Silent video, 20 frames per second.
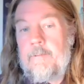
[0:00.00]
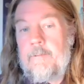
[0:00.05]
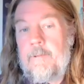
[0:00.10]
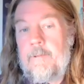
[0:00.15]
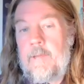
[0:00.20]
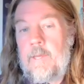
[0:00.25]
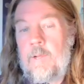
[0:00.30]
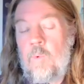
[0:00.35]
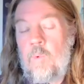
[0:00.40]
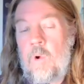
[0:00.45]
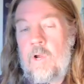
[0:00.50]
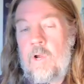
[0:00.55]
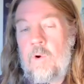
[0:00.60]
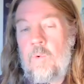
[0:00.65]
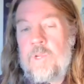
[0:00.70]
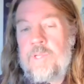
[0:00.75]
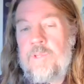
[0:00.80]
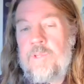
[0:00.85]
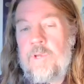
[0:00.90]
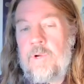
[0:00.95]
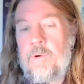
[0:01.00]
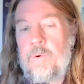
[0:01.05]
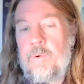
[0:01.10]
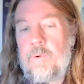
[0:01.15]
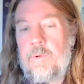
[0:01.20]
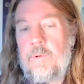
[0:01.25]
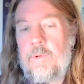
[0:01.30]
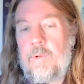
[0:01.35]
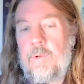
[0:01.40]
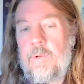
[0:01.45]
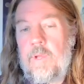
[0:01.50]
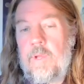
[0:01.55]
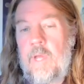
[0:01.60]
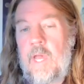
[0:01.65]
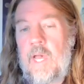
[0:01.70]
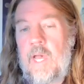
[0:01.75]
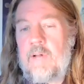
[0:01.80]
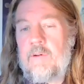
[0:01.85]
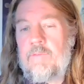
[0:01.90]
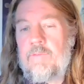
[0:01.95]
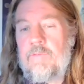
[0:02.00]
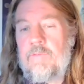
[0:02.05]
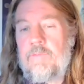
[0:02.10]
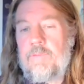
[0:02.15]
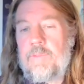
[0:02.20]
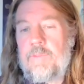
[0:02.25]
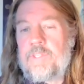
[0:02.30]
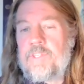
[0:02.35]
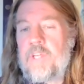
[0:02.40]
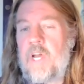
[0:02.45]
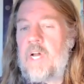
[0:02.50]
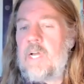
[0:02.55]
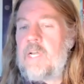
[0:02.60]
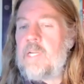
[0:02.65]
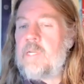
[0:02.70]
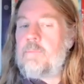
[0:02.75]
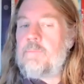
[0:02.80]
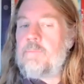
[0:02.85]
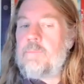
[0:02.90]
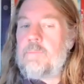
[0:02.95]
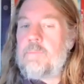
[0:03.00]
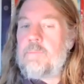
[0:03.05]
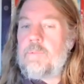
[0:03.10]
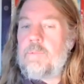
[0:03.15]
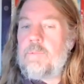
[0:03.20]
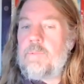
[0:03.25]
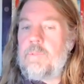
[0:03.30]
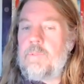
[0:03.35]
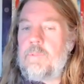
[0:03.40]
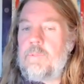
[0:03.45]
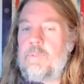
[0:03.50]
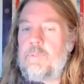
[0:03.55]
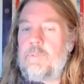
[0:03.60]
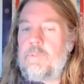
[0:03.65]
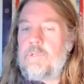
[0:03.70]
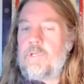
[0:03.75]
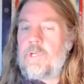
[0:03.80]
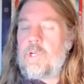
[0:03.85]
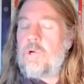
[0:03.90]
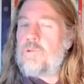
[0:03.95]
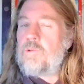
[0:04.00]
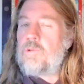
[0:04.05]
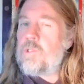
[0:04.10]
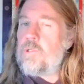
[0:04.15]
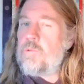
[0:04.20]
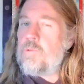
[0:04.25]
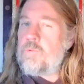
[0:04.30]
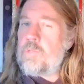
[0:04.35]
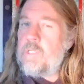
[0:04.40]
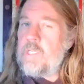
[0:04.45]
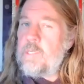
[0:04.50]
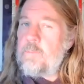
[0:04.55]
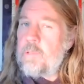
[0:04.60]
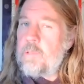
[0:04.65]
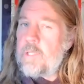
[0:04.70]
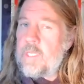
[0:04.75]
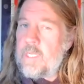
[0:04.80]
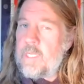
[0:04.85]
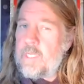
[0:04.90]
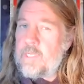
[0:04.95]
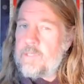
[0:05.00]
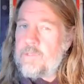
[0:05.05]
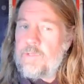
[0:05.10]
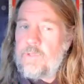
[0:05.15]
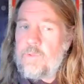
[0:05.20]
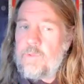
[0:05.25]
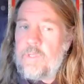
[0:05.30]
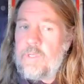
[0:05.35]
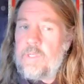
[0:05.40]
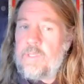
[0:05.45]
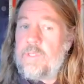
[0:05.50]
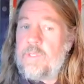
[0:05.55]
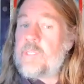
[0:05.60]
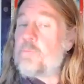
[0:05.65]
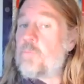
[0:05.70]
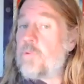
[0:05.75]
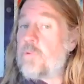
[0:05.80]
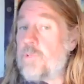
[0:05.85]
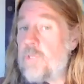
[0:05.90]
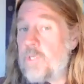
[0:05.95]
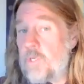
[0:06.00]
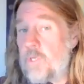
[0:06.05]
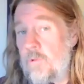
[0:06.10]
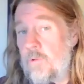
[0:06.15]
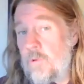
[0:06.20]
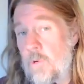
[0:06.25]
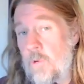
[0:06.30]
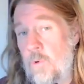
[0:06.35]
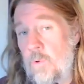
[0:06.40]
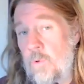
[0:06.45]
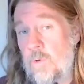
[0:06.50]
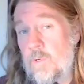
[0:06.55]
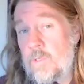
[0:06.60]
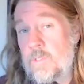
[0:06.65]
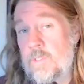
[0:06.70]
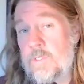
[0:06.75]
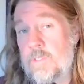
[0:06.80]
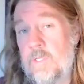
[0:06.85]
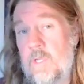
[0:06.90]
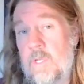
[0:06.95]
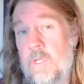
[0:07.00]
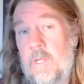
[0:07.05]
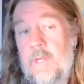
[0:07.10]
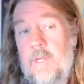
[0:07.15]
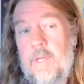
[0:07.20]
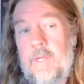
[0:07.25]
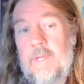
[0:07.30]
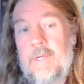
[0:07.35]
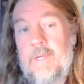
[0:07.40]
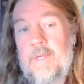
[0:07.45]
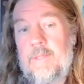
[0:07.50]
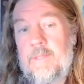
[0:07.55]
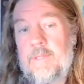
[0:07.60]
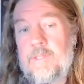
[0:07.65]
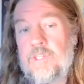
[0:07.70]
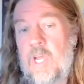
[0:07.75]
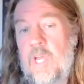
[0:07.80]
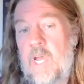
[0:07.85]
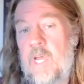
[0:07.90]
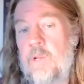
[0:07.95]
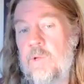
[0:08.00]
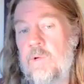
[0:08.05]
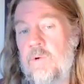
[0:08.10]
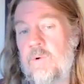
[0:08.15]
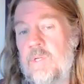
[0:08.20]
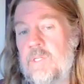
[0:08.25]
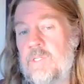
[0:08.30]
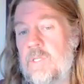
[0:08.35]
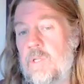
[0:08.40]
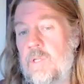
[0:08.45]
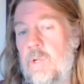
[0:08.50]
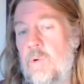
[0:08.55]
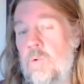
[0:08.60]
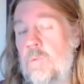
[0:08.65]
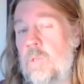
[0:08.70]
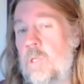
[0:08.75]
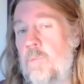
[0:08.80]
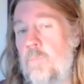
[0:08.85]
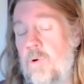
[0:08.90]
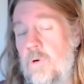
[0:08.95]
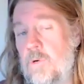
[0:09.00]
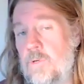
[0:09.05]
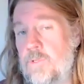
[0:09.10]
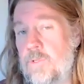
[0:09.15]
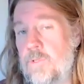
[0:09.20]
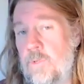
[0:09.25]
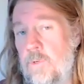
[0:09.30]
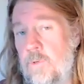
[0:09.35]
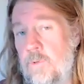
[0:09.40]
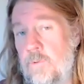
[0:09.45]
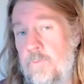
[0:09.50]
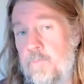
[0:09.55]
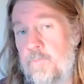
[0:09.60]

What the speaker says: And while we don't have the time to go too deeply into it in this particular course, the shadow isn't only personal.